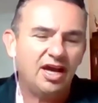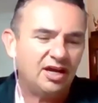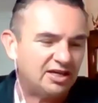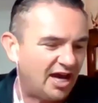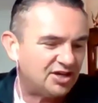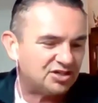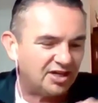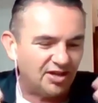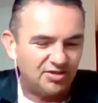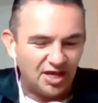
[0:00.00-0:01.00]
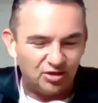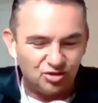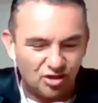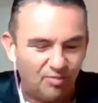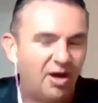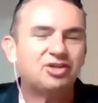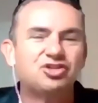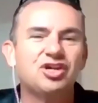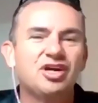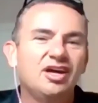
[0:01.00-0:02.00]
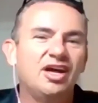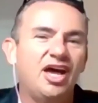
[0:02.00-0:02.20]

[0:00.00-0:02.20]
And guys, again, thank you so much.